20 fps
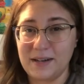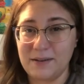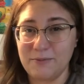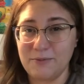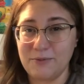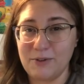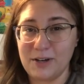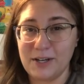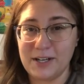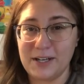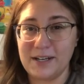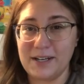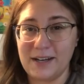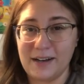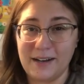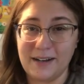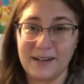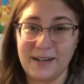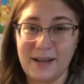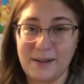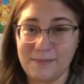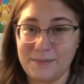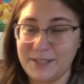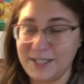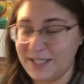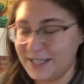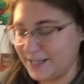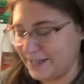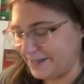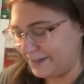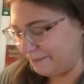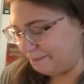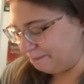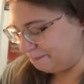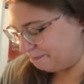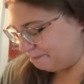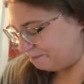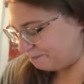I'm running on empty here.